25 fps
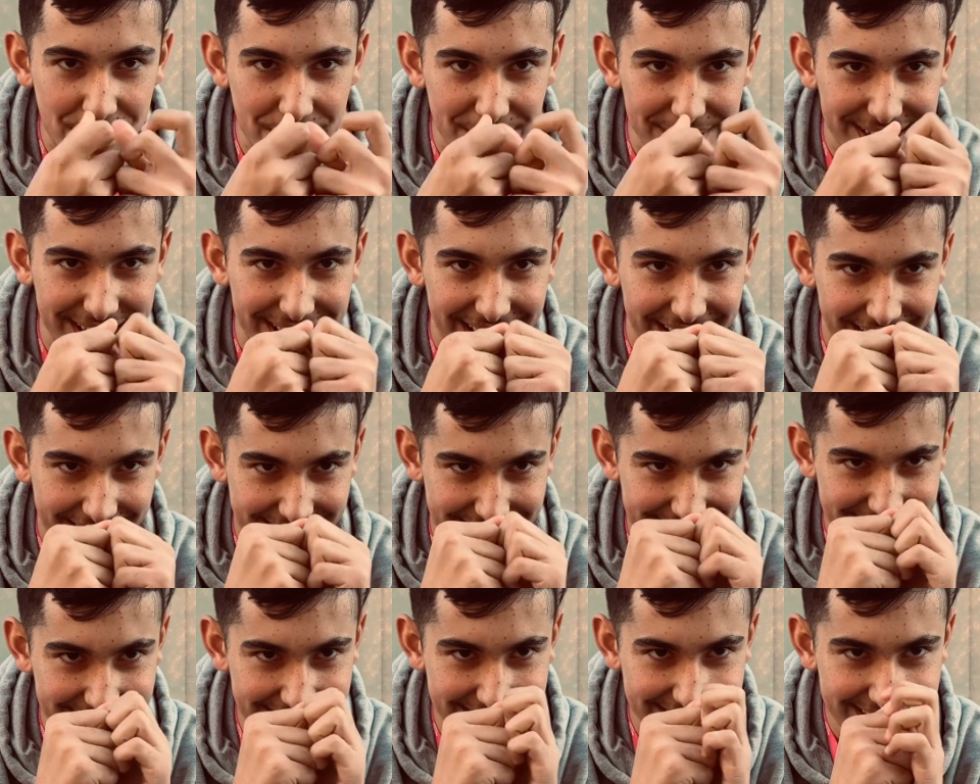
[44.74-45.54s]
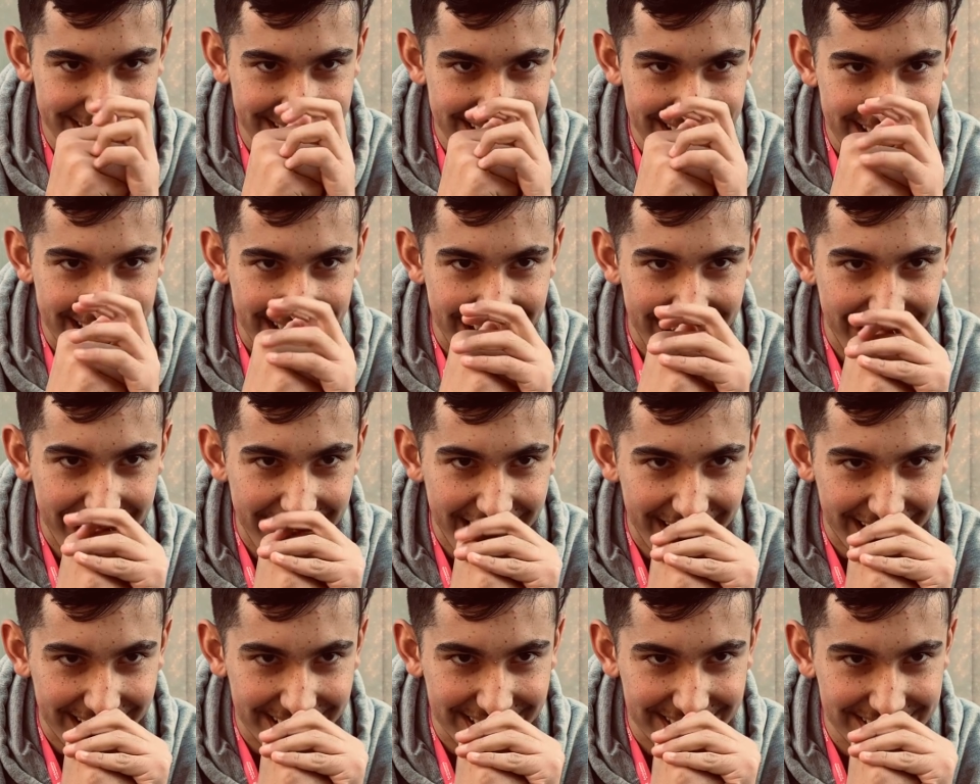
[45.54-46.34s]
again.
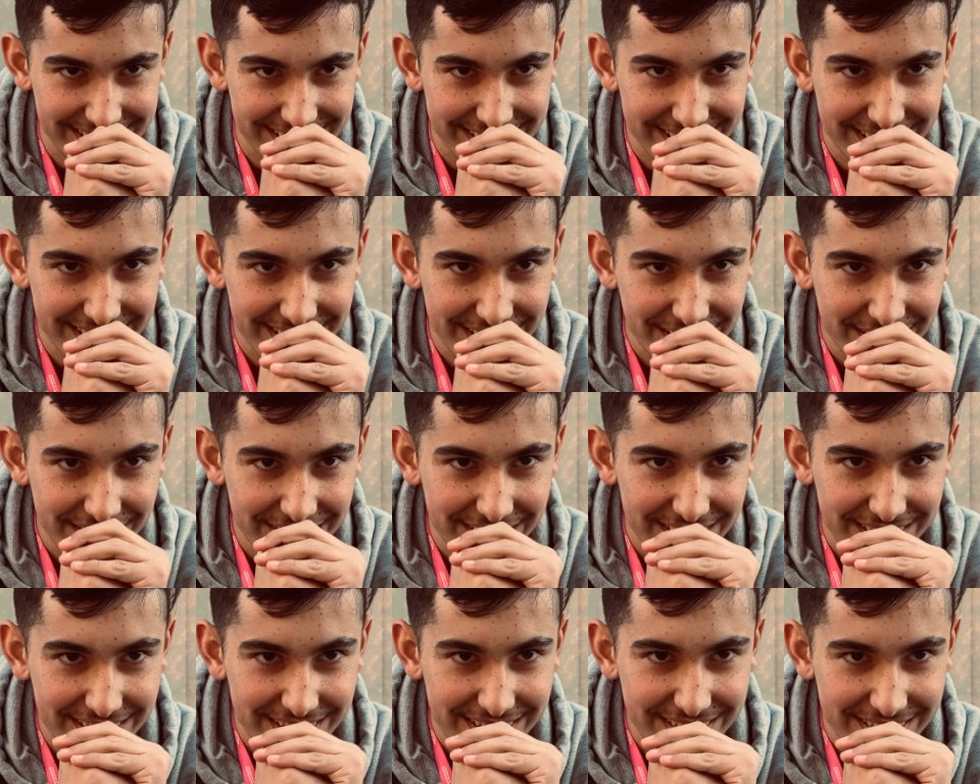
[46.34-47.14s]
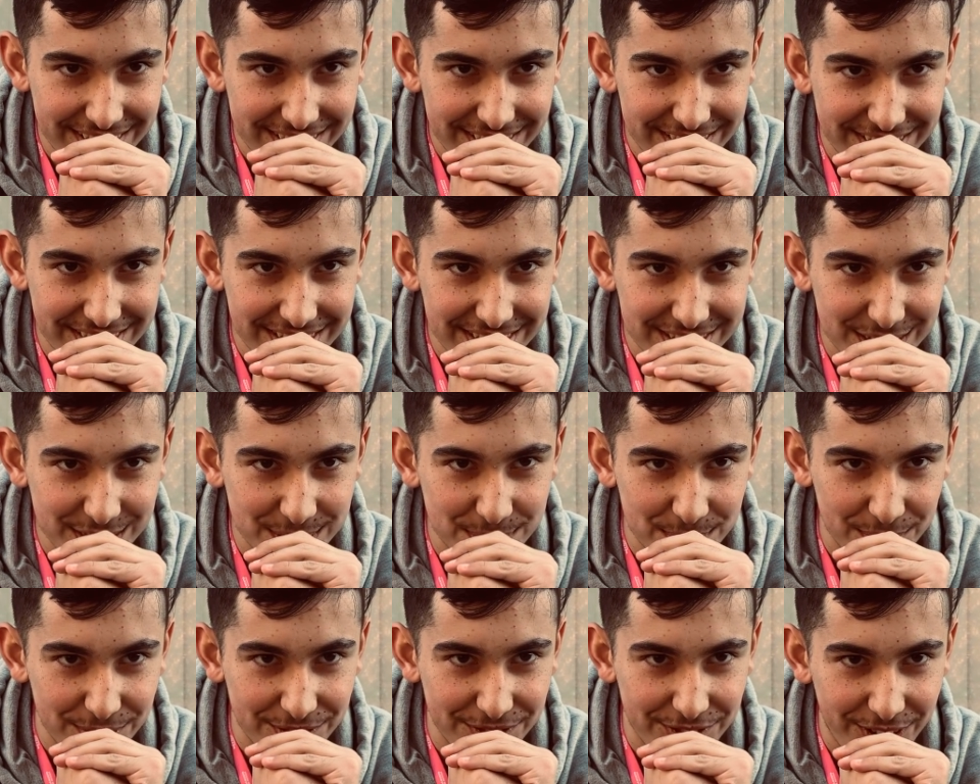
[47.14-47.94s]
And this has
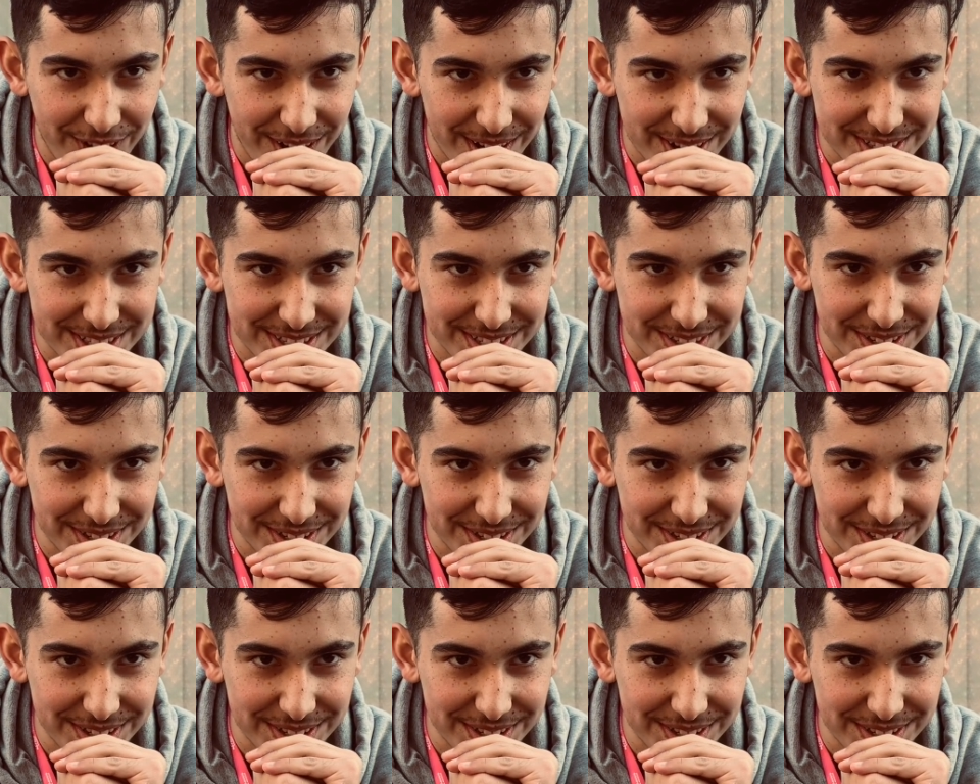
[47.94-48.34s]
been Foster